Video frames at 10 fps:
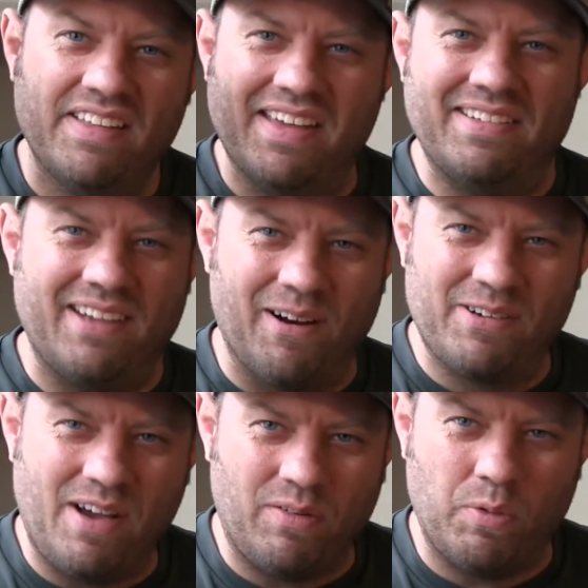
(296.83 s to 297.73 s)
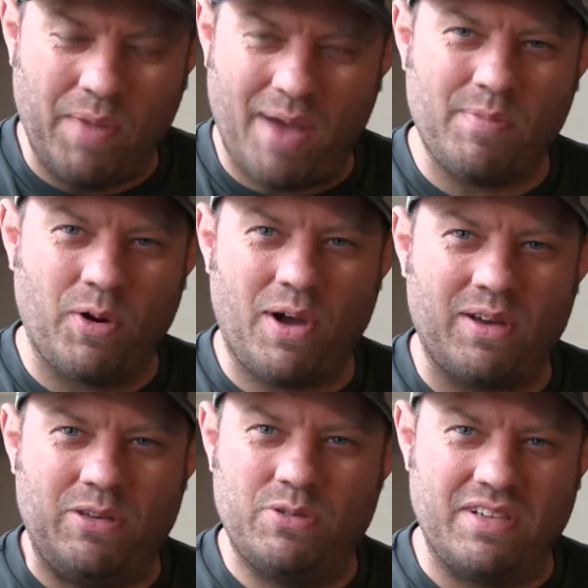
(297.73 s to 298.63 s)
that Daredevil, Matt
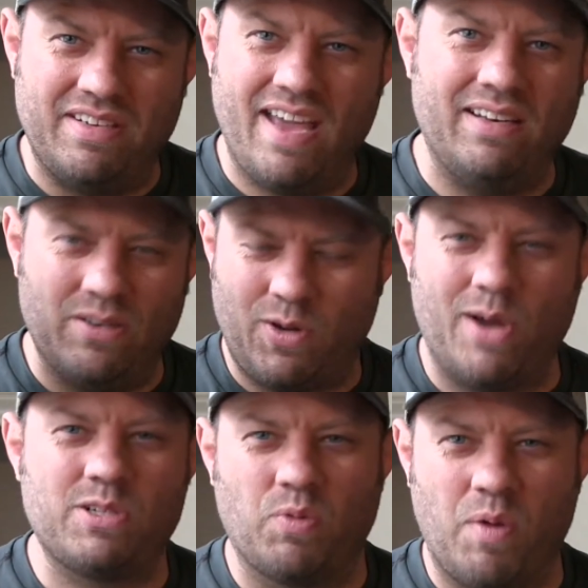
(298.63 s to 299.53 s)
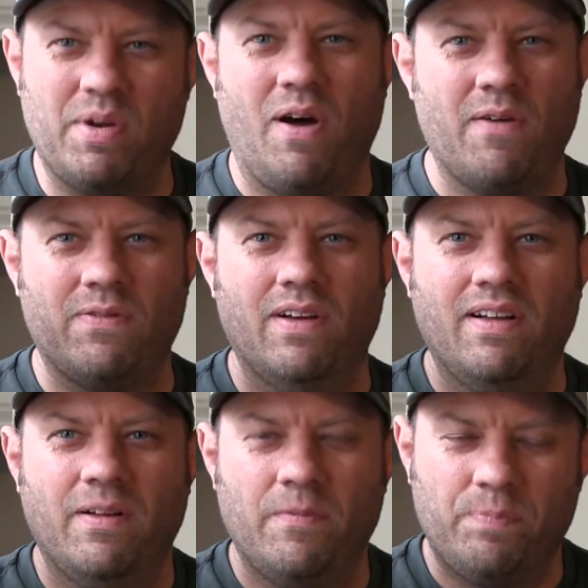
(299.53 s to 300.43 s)
Murdock, used to date Natasha Romanoff,
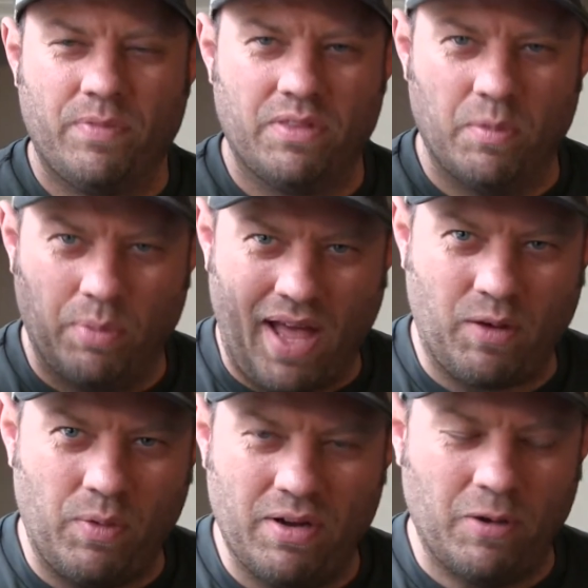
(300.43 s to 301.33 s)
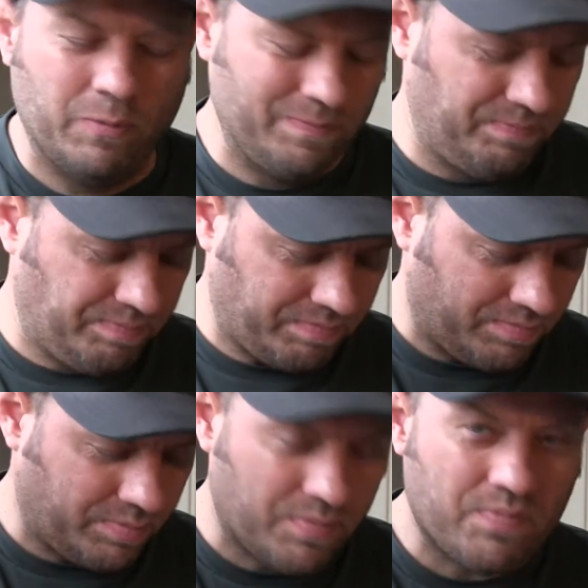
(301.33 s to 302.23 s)
the Black Widow,
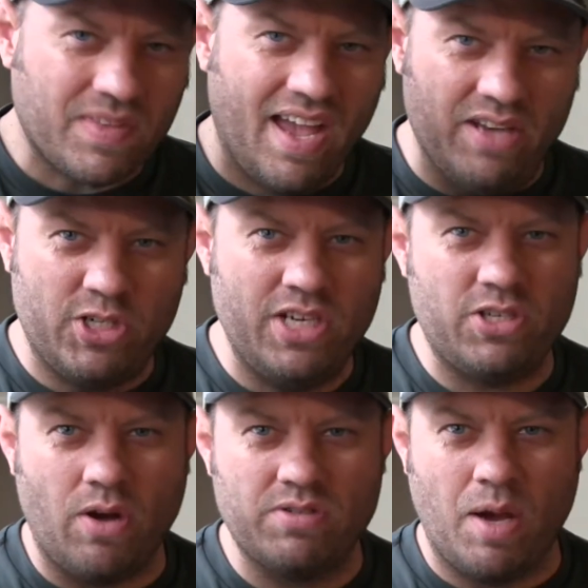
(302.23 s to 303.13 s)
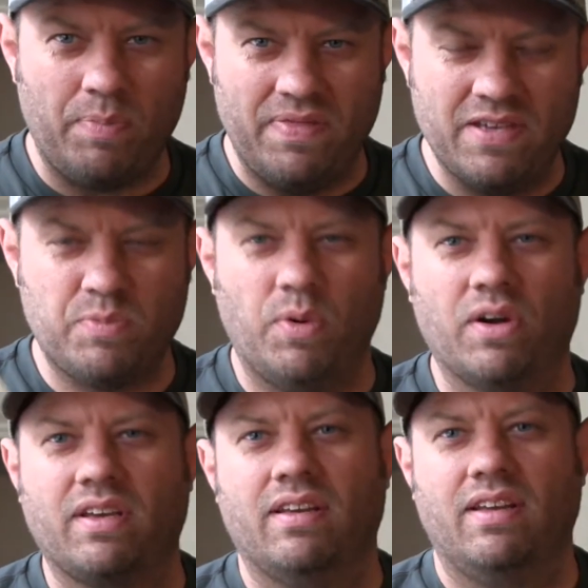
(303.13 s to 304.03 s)
and she shows up in this book,